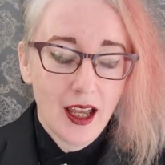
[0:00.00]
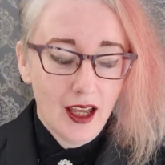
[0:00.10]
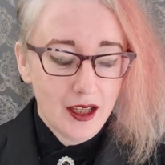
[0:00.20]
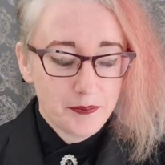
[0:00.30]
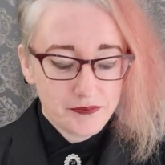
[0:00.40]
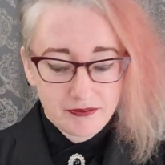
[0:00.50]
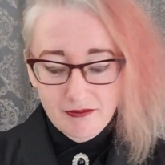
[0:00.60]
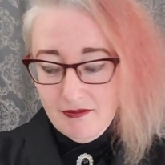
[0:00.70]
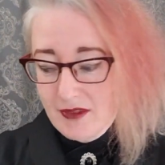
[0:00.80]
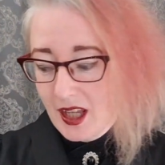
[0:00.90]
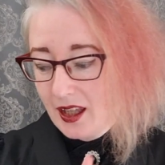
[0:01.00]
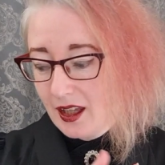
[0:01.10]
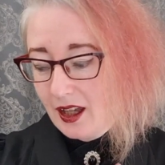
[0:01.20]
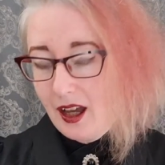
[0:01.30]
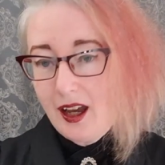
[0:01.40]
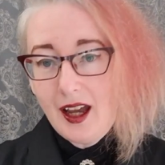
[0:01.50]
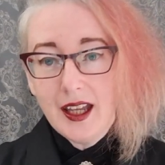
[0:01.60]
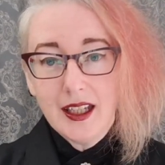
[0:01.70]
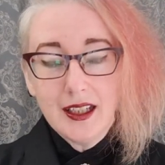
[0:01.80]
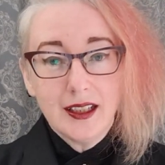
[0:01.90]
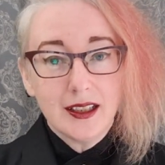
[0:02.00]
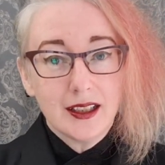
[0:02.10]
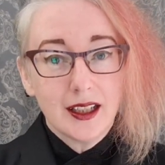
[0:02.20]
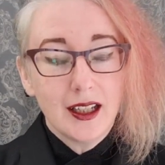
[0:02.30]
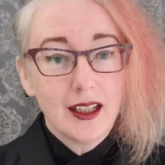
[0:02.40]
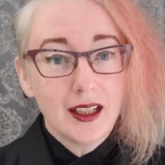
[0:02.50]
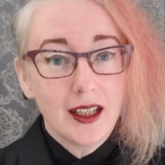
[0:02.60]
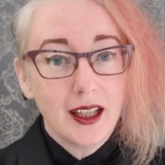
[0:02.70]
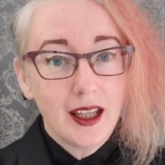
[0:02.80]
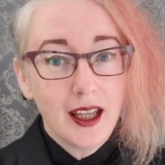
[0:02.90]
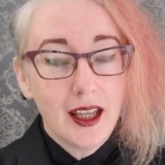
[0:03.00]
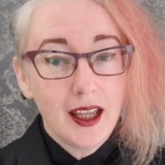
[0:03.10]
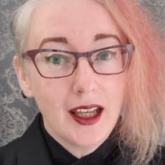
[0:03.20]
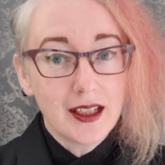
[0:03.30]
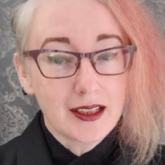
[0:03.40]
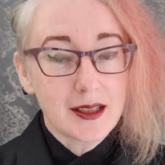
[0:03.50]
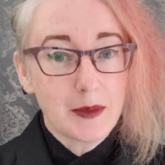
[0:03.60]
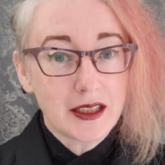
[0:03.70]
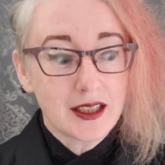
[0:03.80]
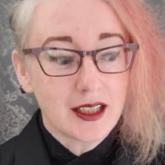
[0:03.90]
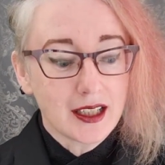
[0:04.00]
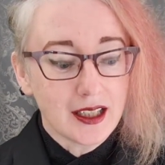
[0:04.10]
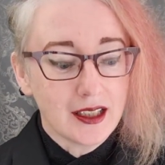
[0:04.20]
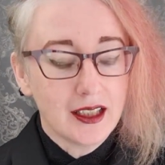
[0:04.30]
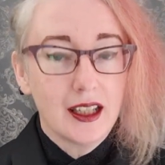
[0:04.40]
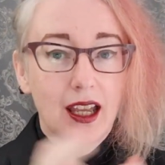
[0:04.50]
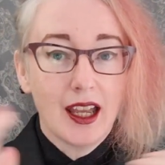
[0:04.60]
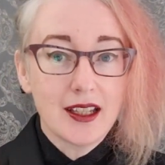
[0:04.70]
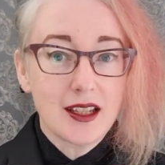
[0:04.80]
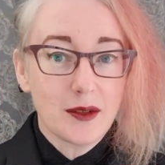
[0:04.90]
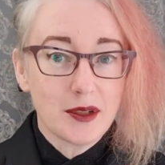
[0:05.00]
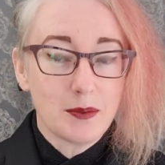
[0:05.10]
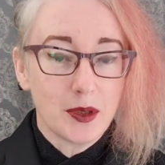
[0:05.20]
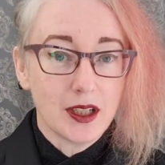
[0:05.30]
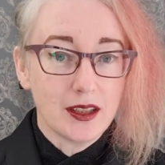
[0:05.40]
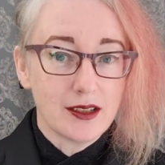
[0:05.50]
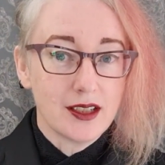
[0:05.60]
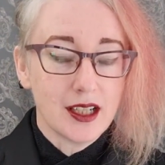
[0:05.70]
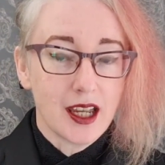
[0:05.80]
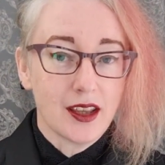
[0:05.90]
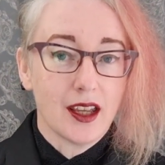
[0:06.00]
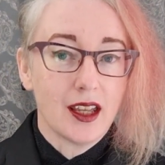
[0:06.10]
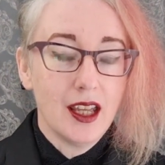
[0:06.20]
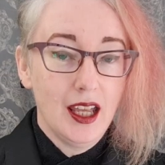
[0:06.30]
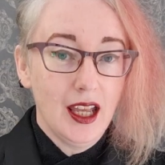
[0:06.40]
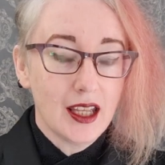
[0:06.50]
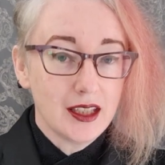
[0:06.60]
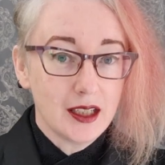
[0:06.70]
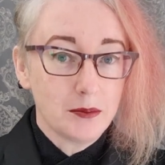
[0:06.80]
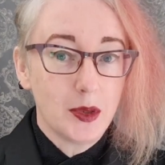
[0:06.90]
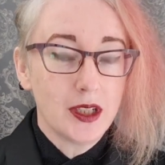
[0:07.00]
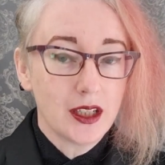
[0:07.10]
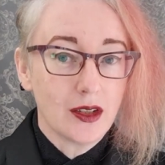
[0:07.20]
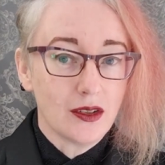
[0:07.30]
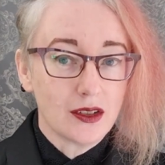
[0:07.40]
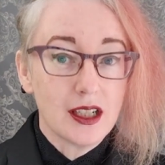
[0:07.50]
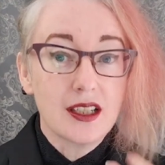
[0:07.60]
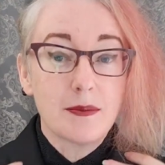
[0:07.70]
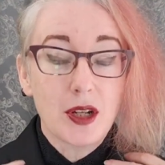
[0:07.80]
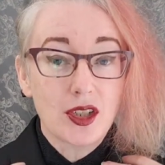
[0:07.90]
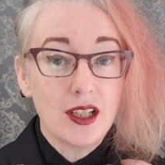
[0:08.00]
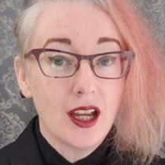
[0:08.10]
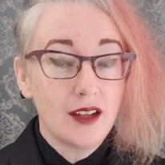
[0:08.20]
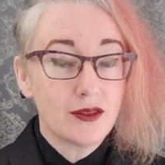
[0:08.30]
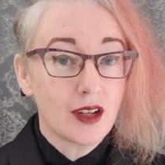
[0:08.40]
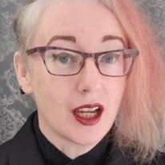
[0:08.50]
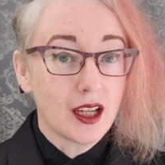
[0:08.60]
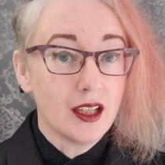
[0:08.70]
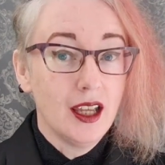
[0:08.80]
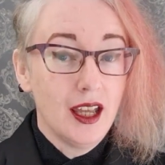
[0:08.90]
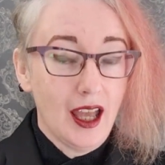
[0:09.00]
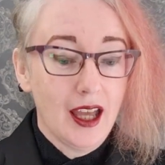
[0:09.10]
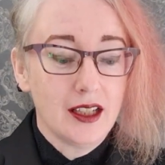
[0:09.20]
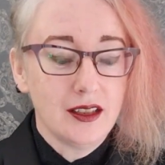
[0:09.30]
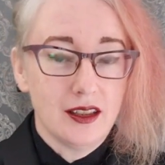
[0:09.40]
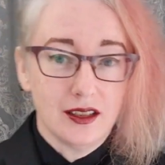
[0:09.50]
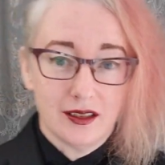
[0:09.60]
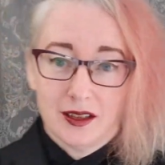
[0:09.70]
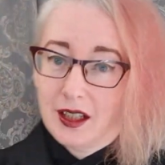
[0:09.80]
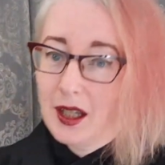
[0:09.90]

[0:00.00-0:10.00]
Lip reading: I unexpectedly, as I was putting this together and then putting it on, especially after I added the